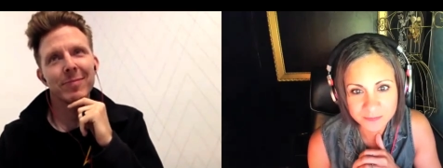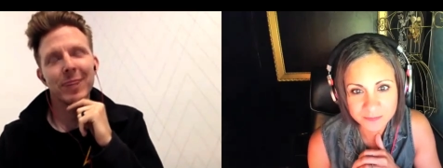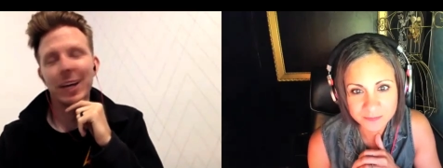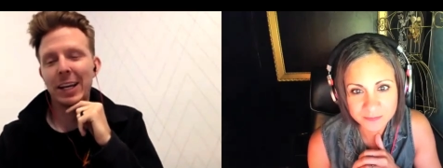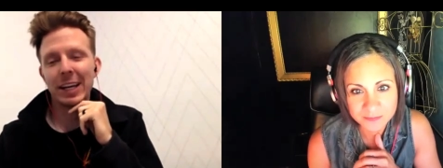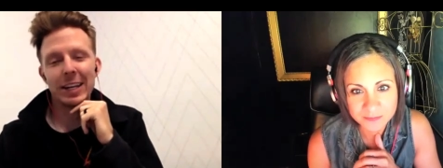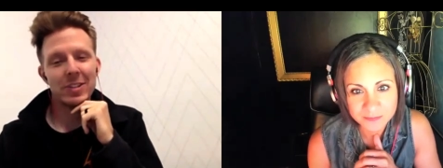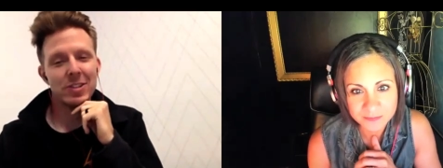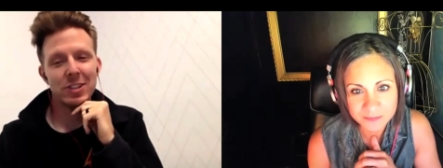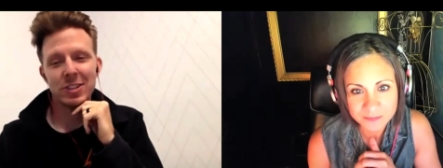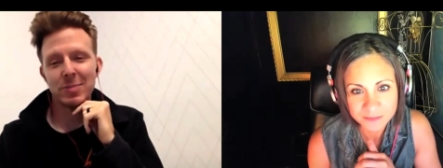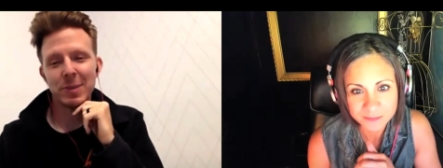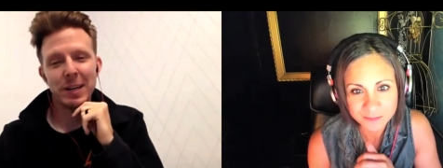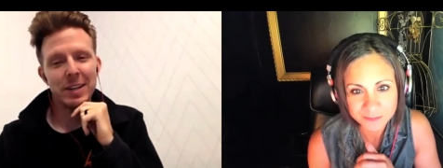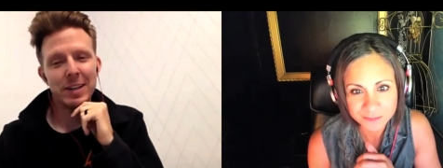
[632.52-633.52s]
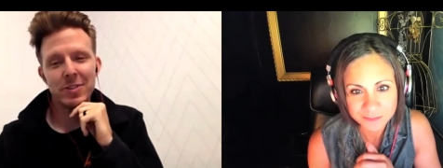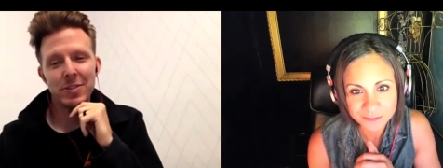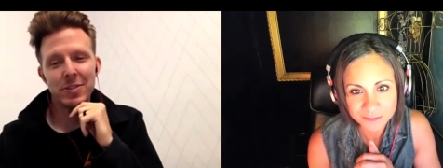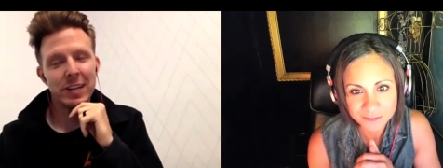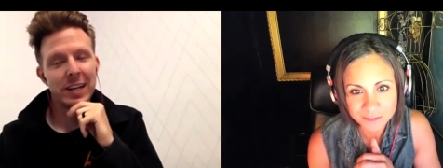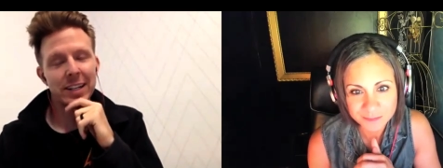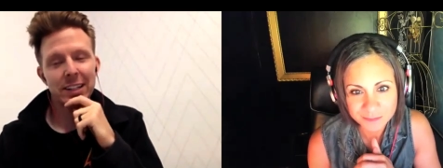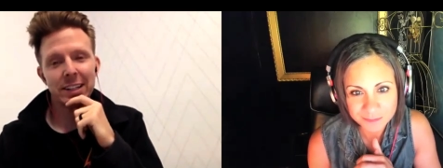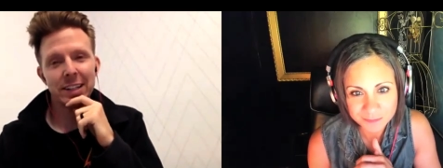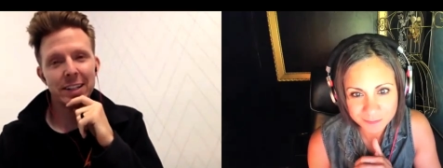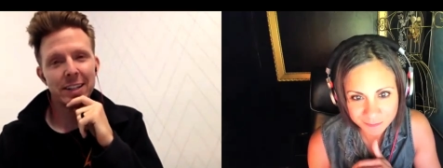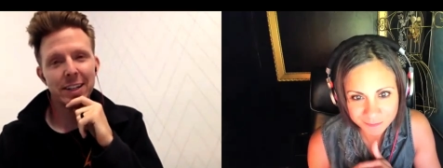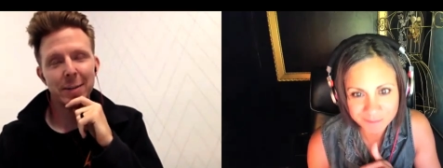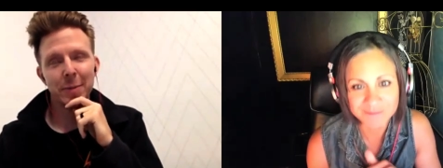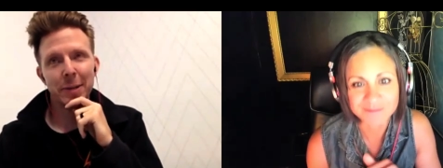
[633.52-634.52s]
Speaker 1: I guess just my history, Allié.
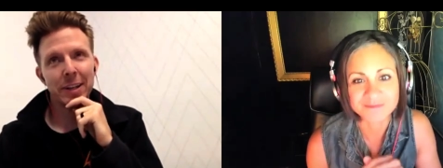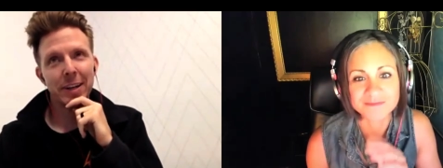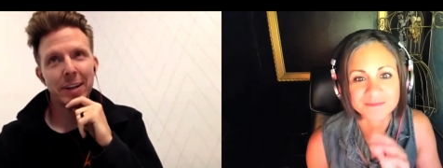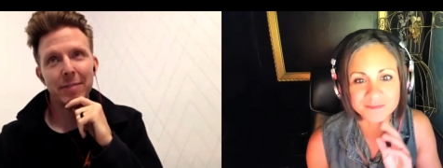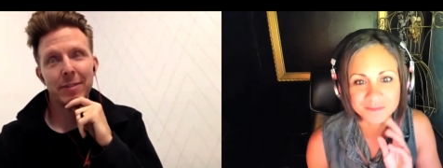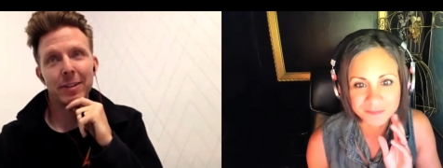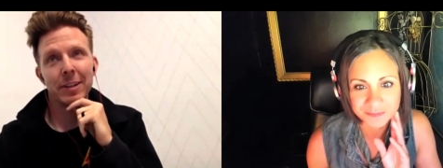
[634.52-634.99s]
I mean, I've,